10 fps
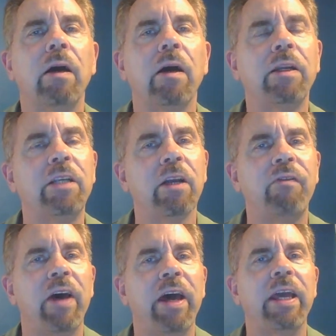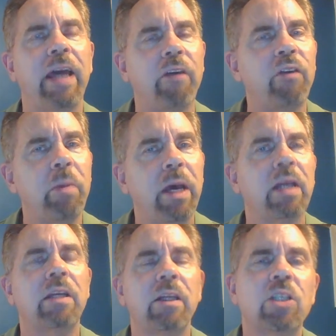identifying
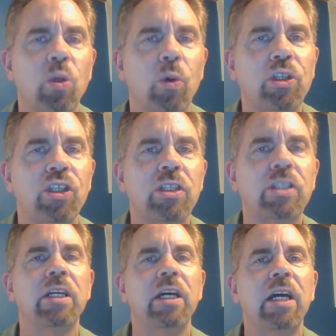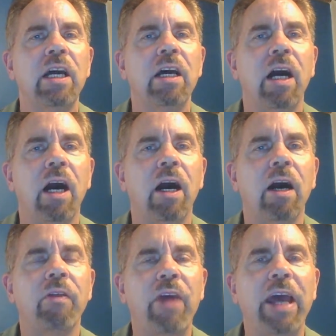alphabetically the sources
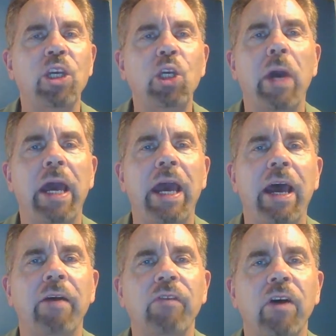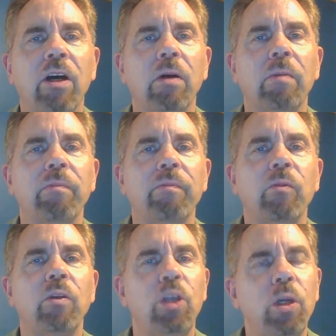that you have
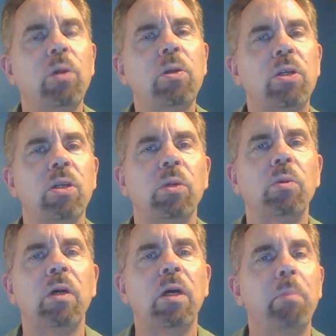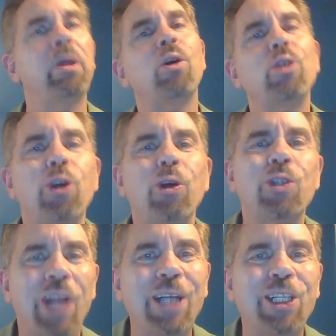used to build your
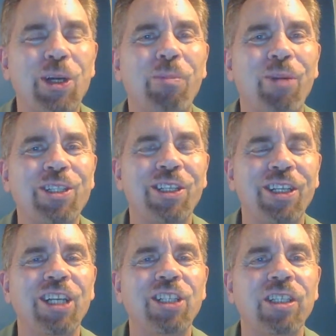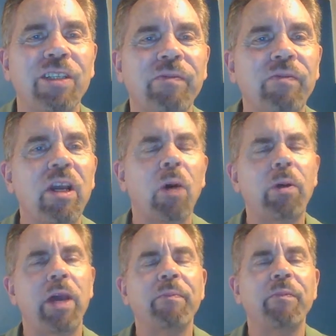slideshow presentation.
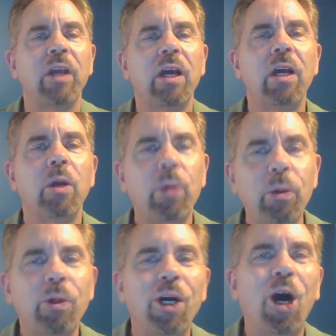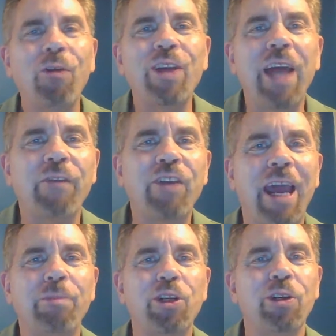Okay. Whew. Hopefully I've
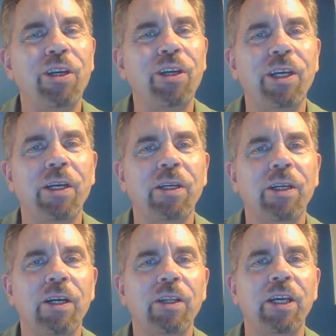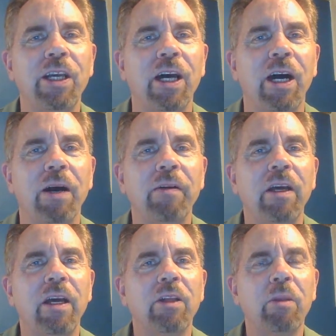captured the
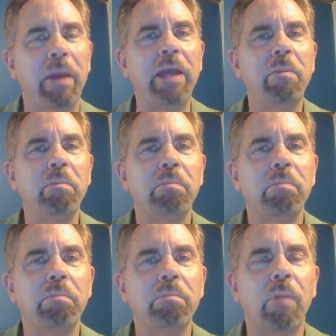main